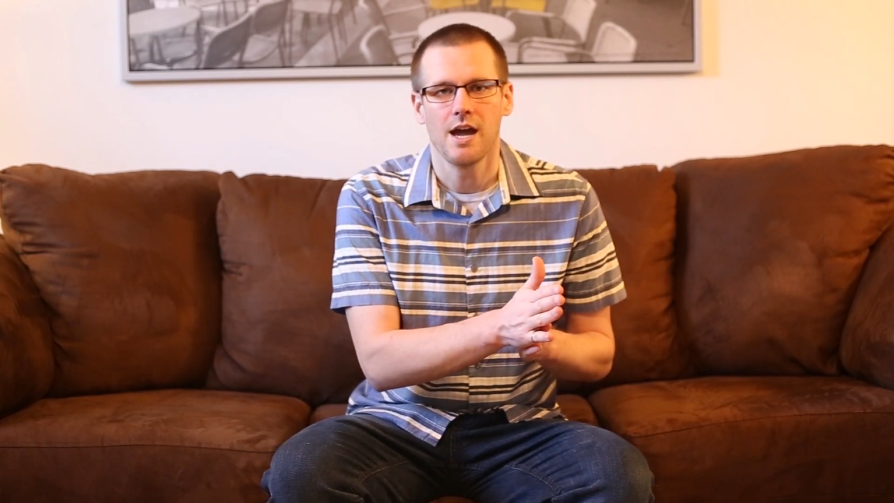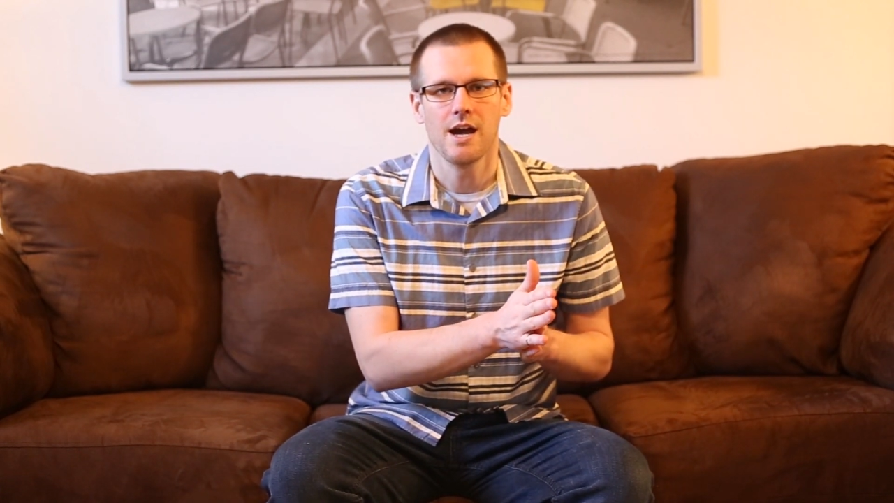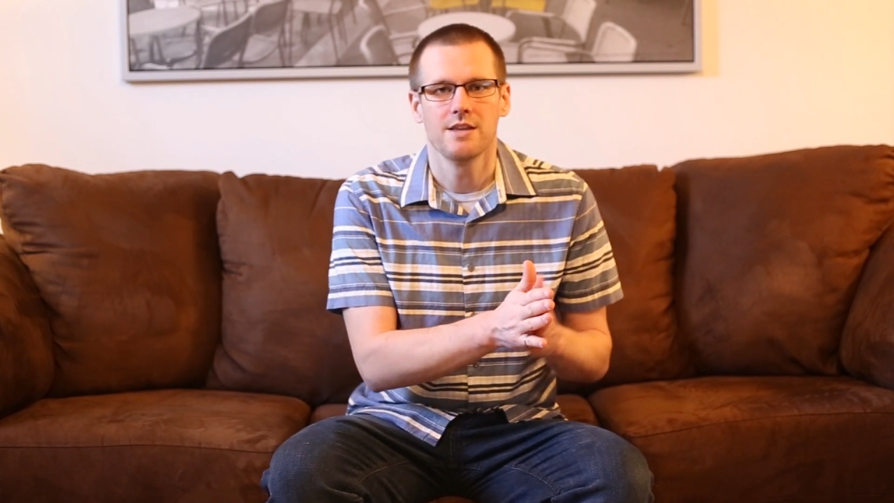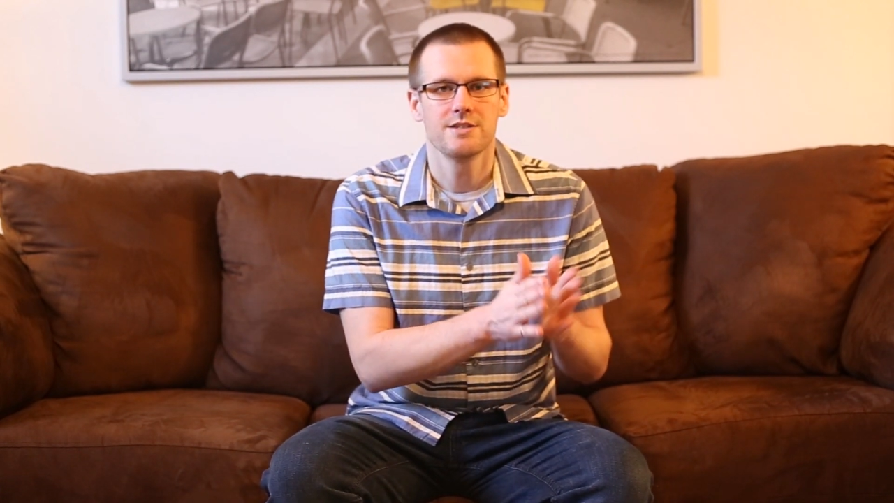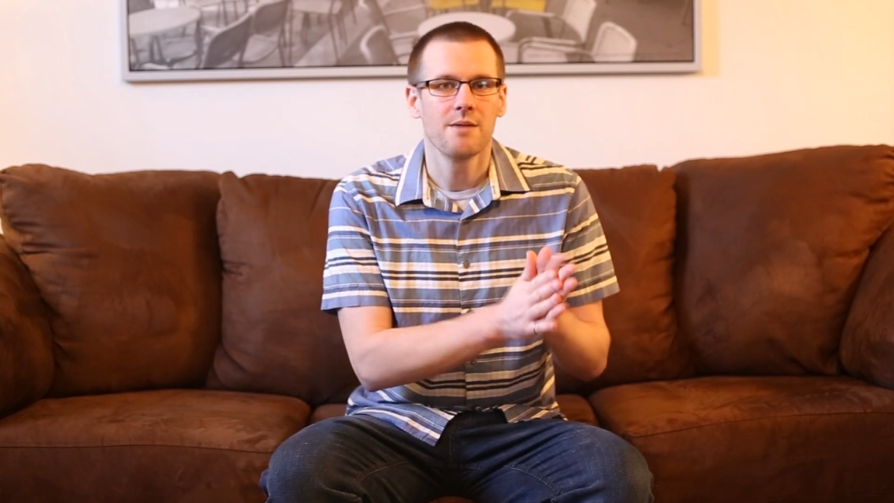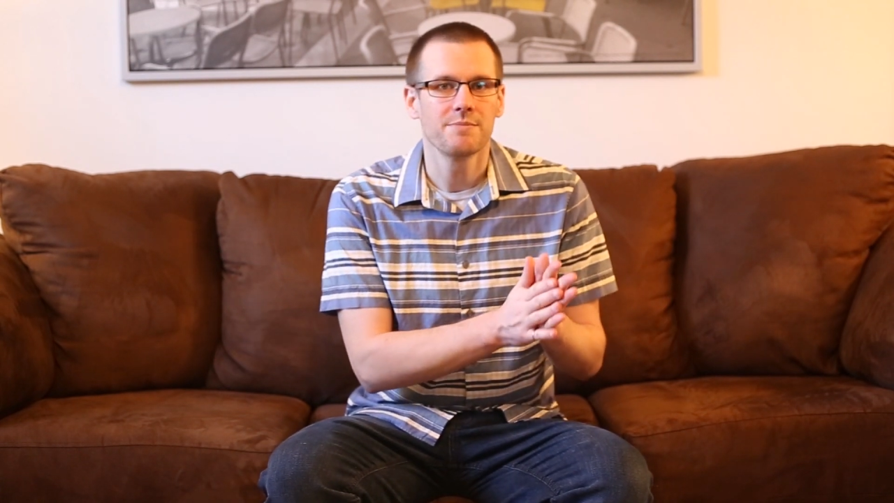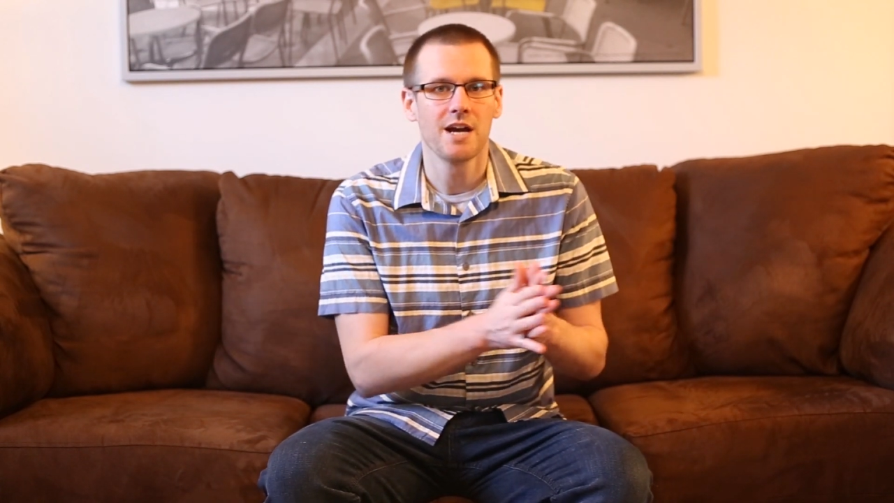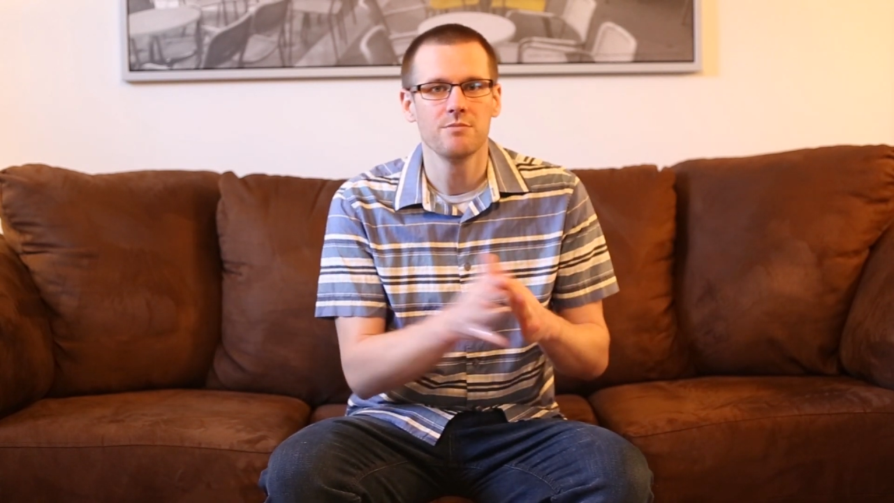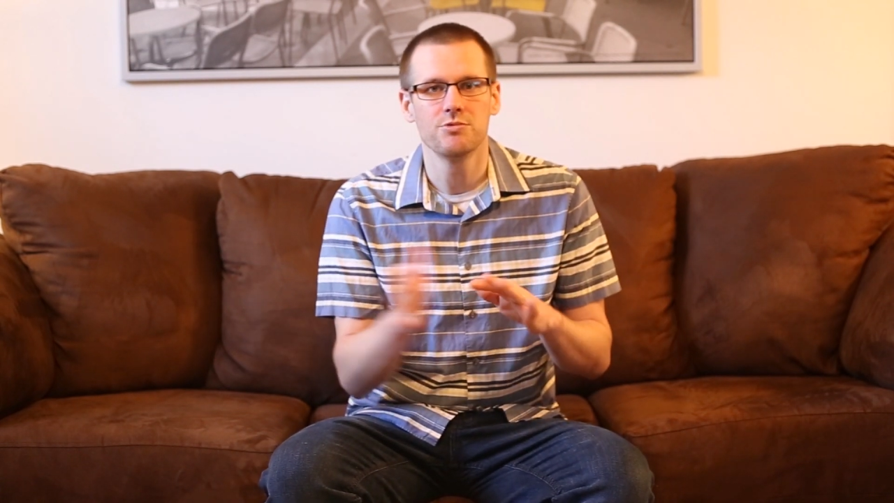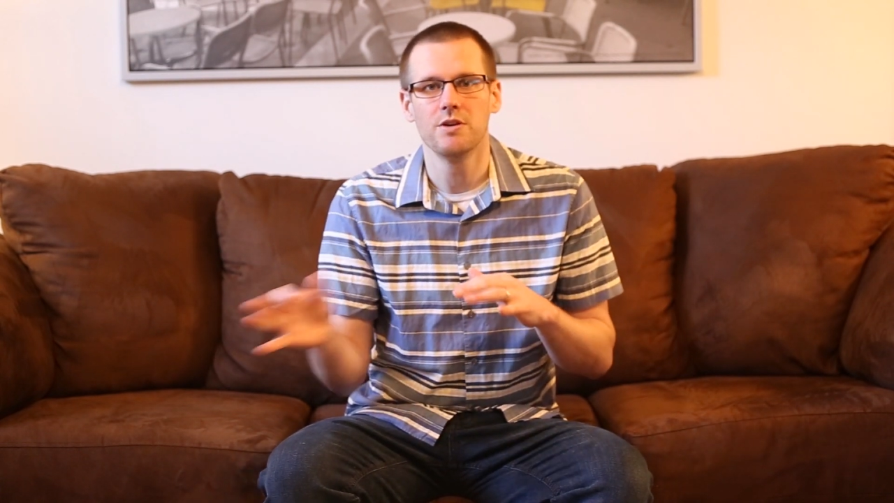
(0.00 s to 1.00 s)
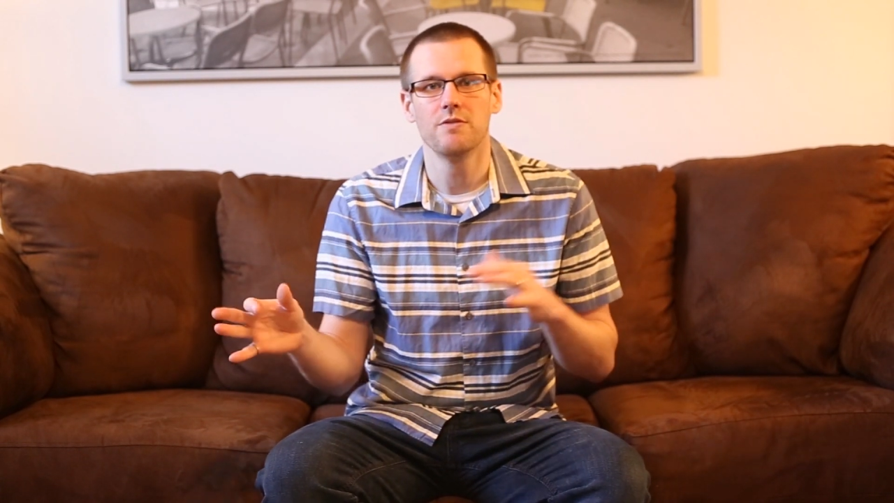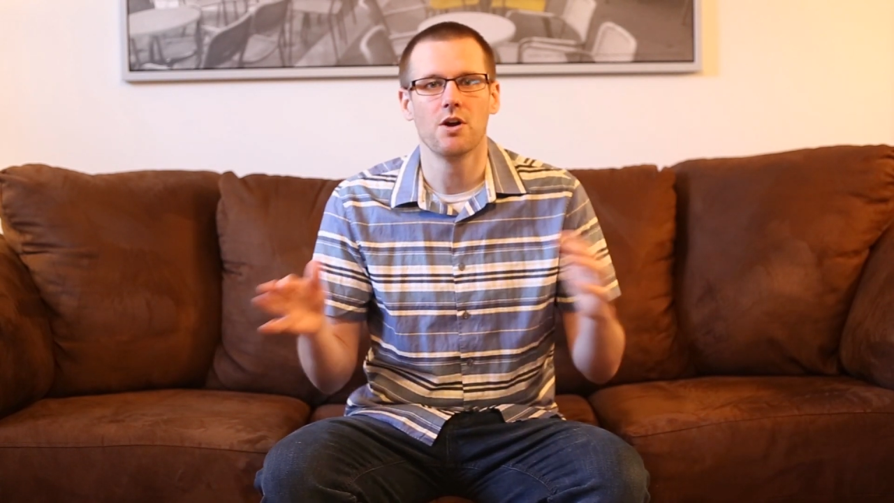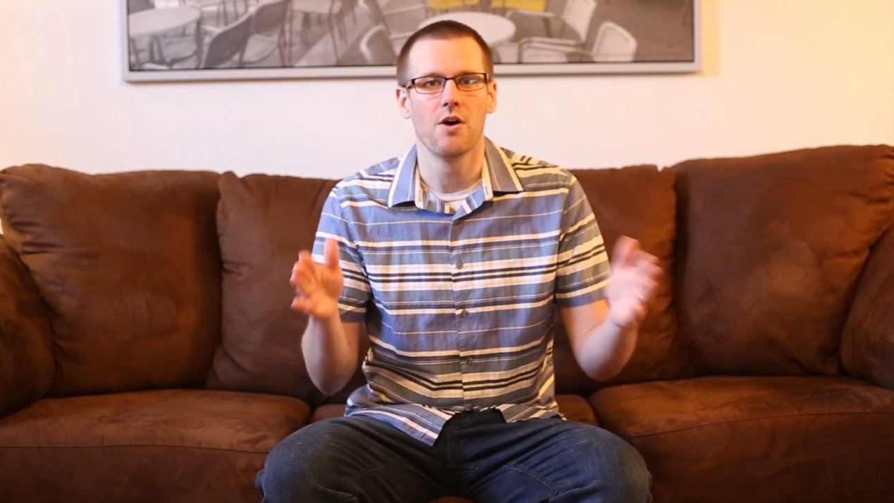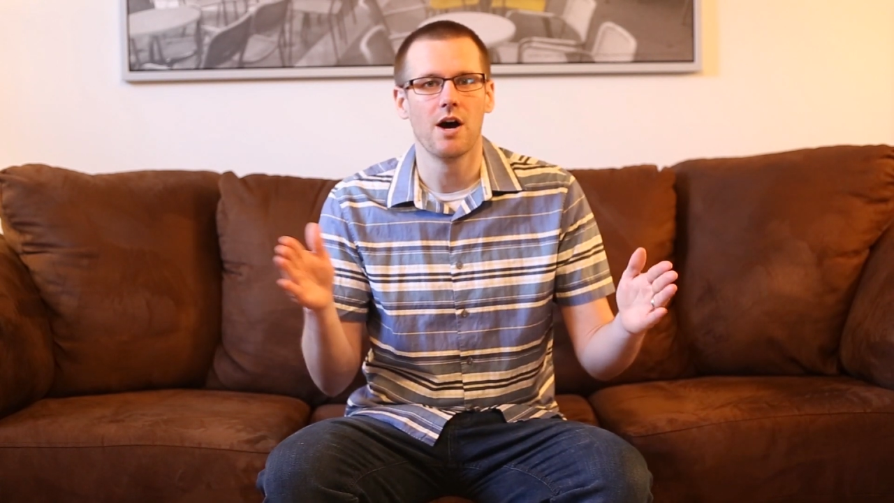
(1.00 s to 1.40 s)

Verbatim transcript: And sometimes we even go